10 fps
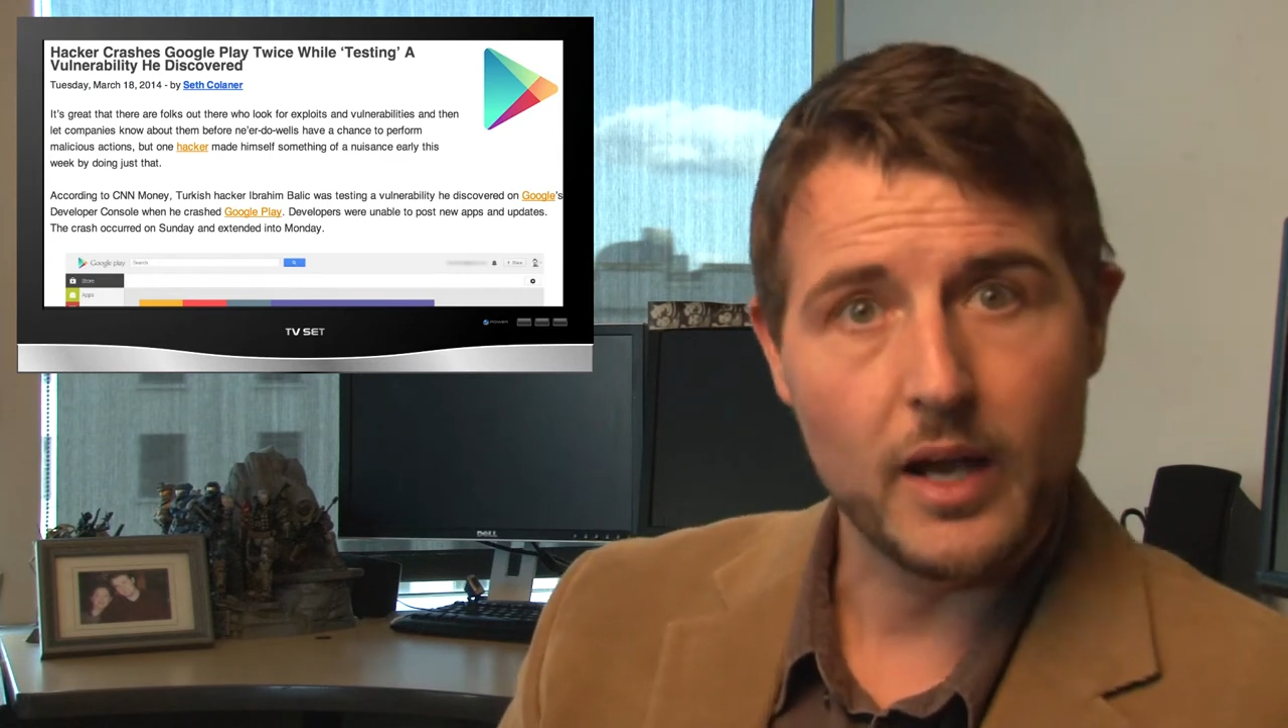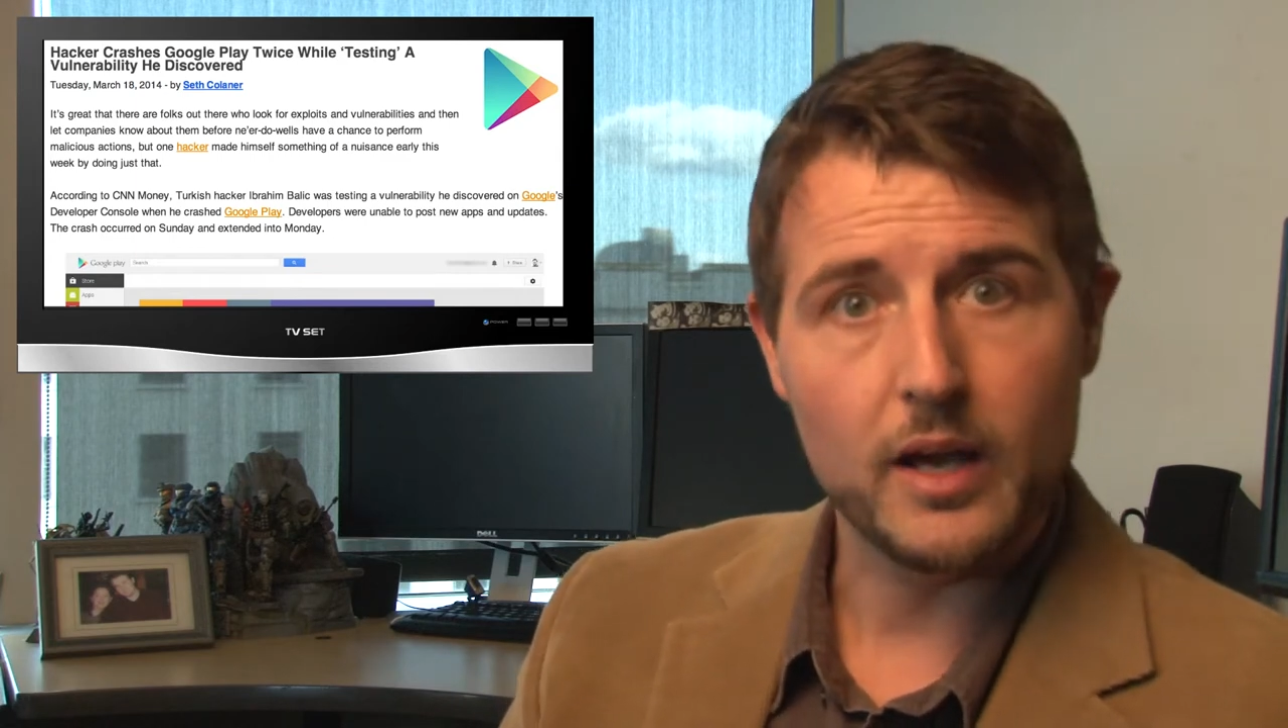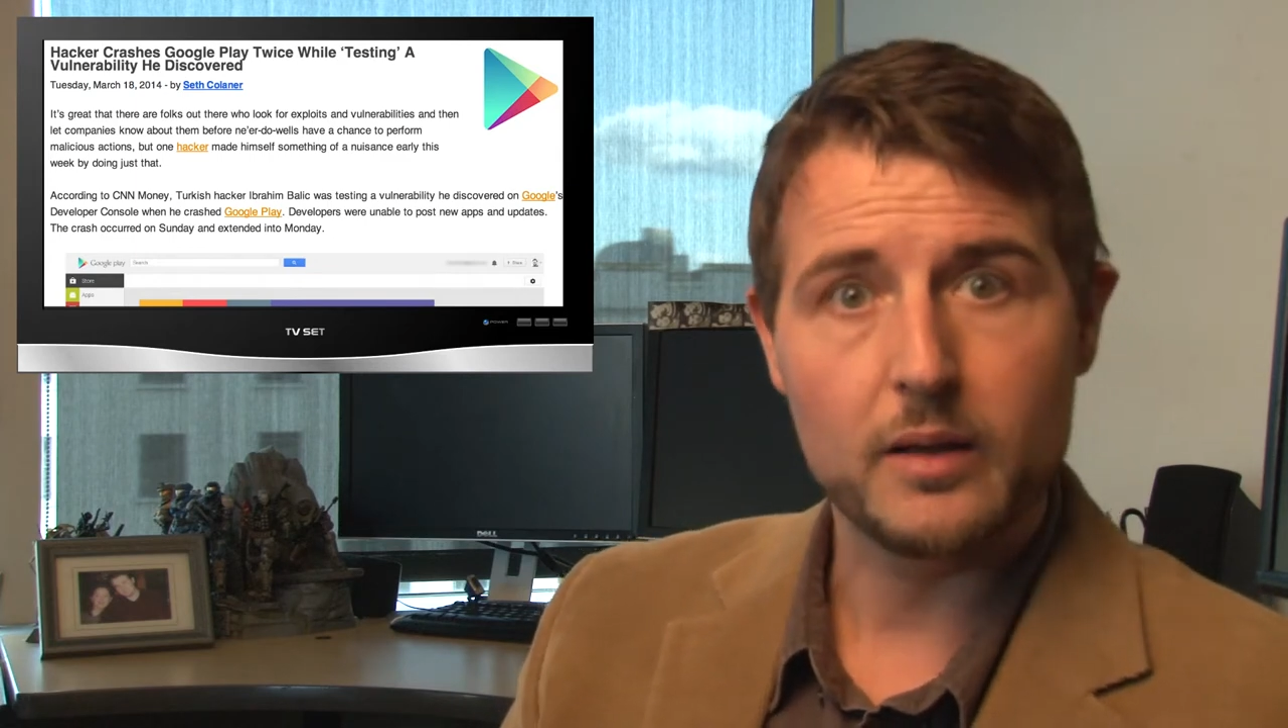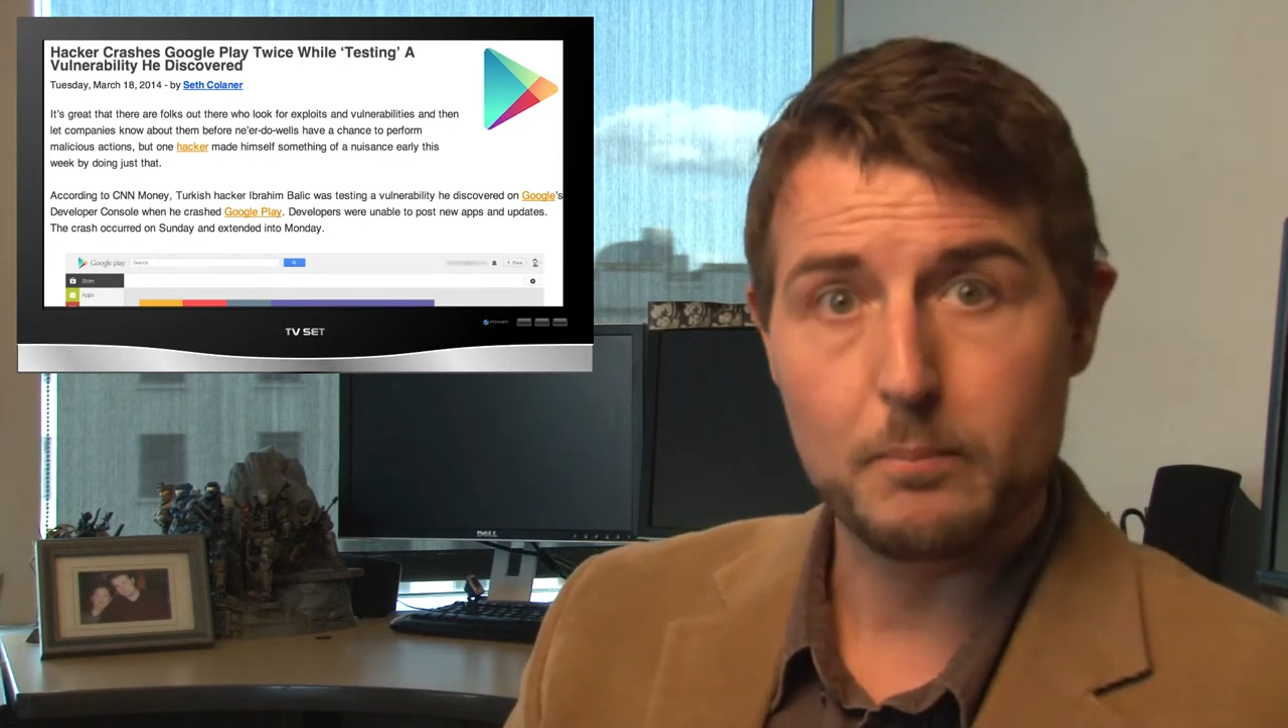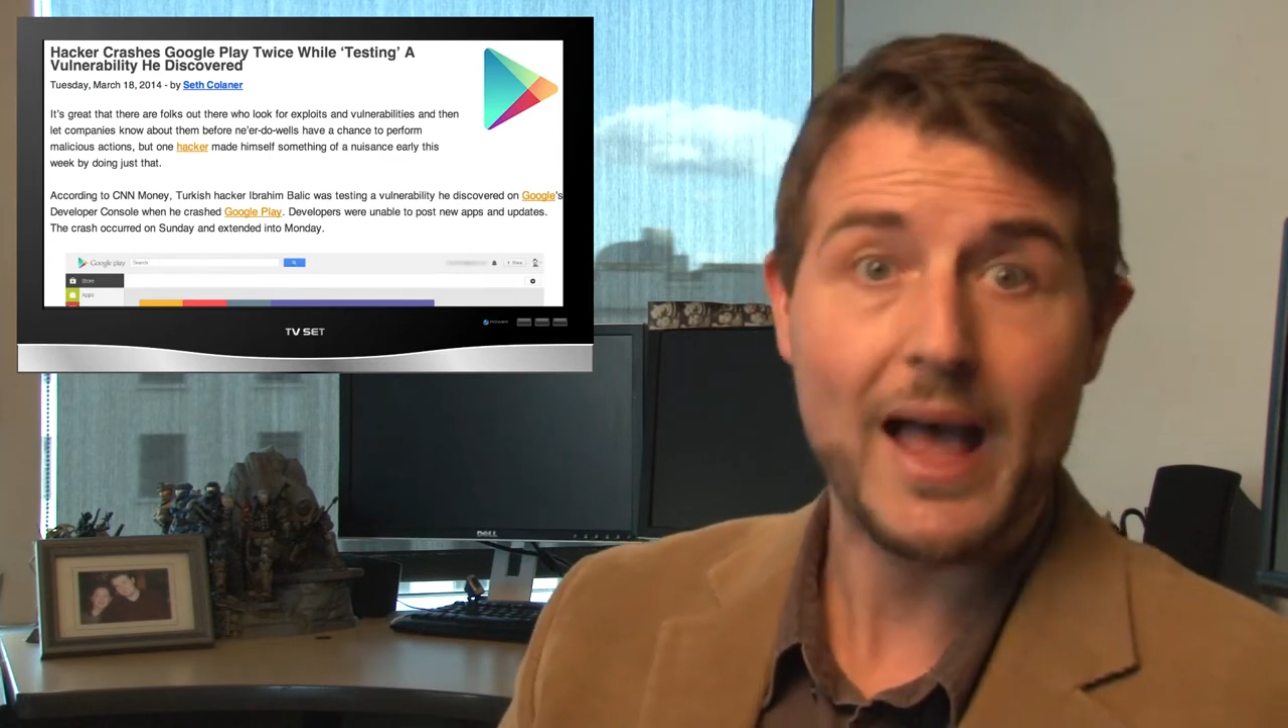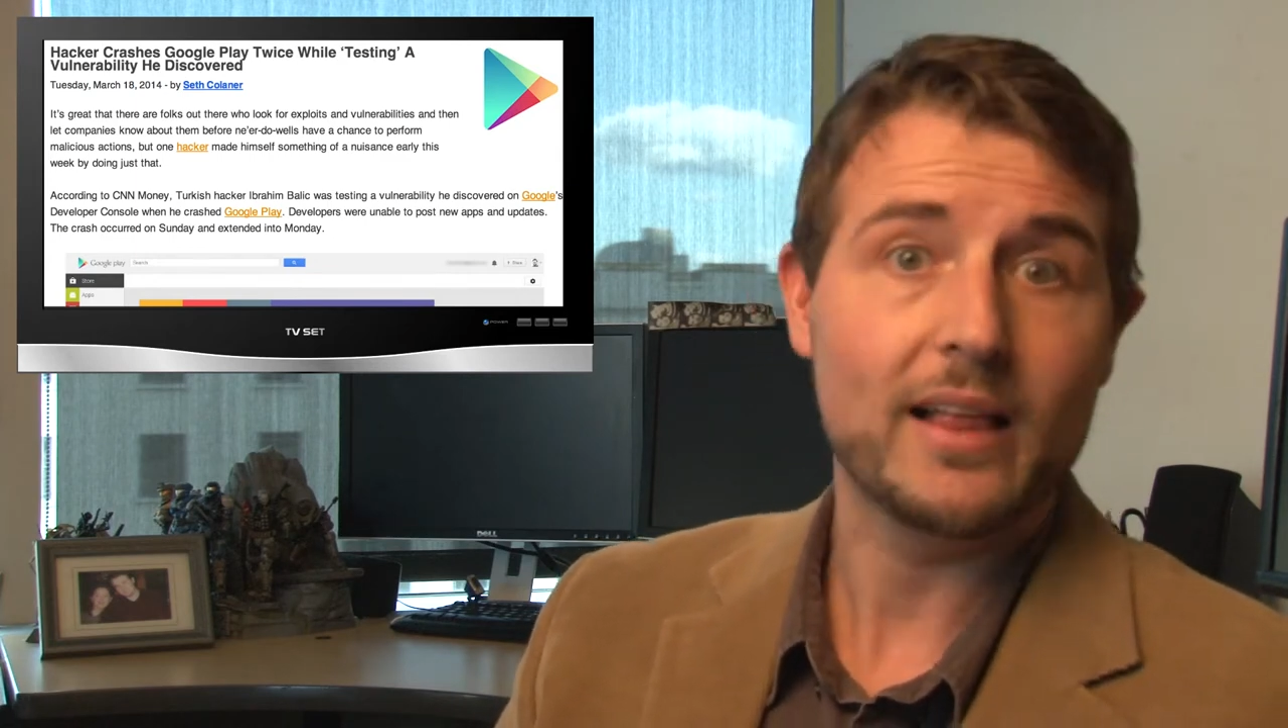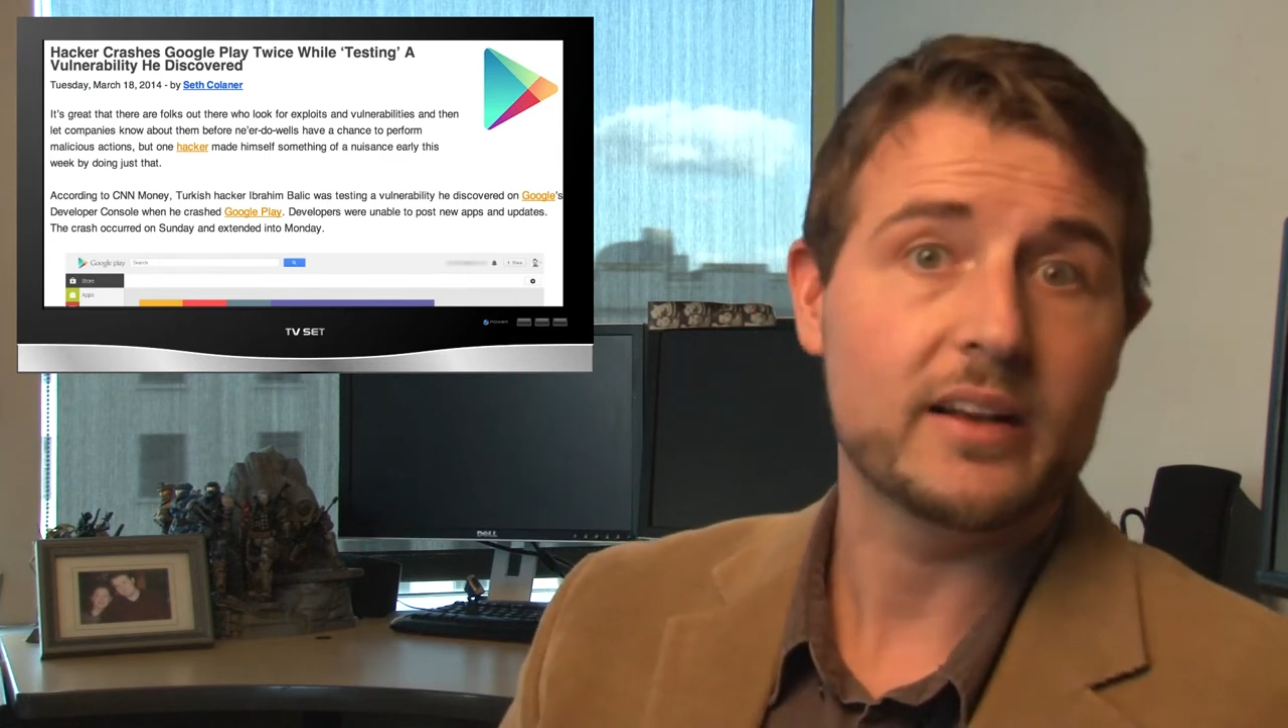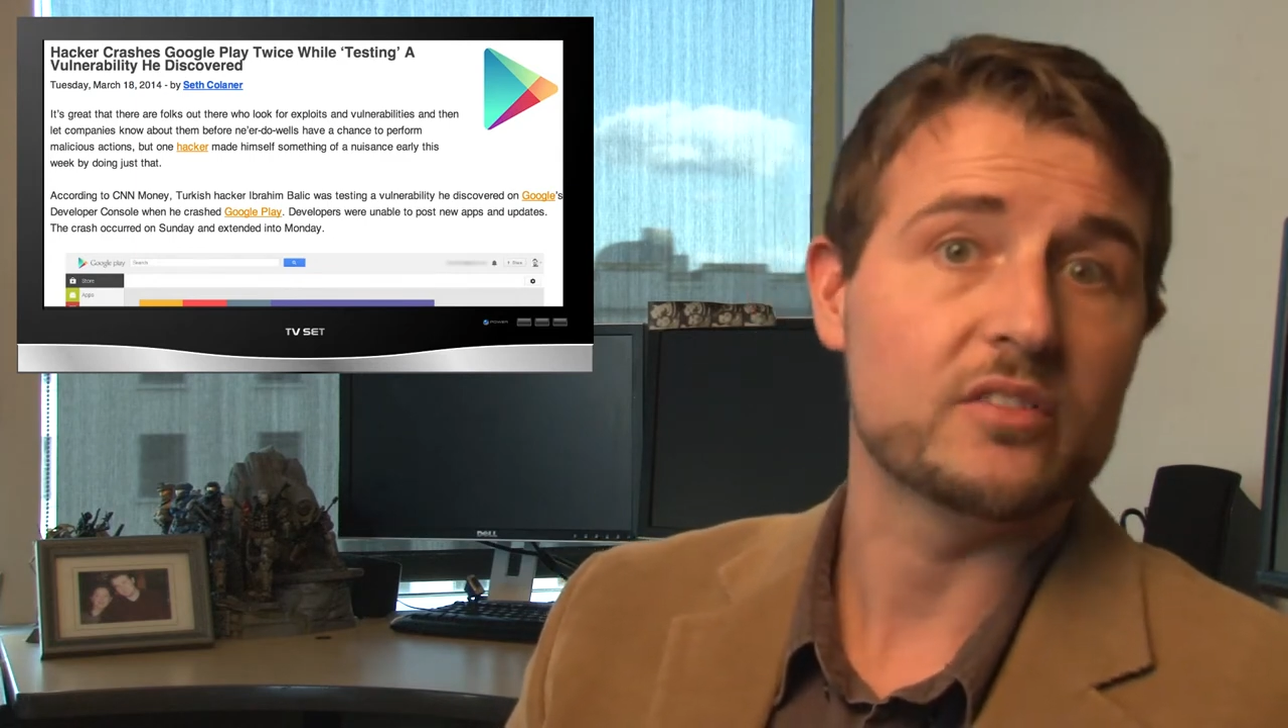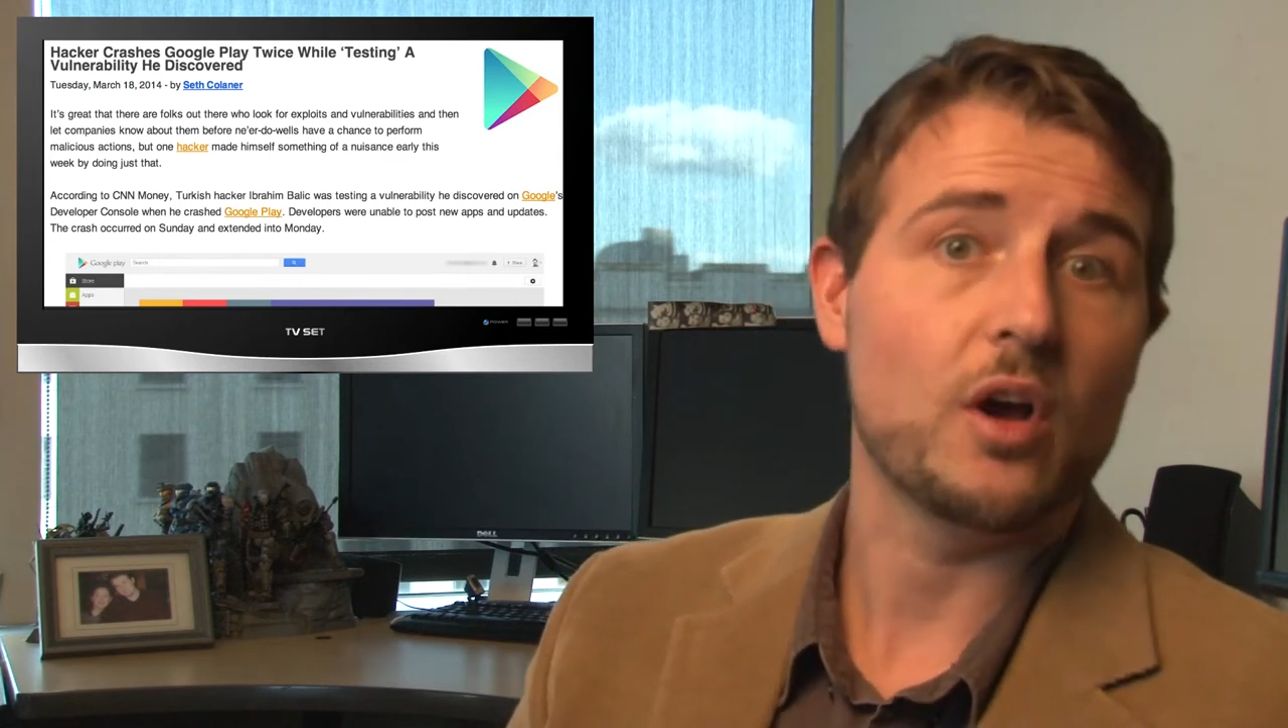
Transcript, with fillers: Balic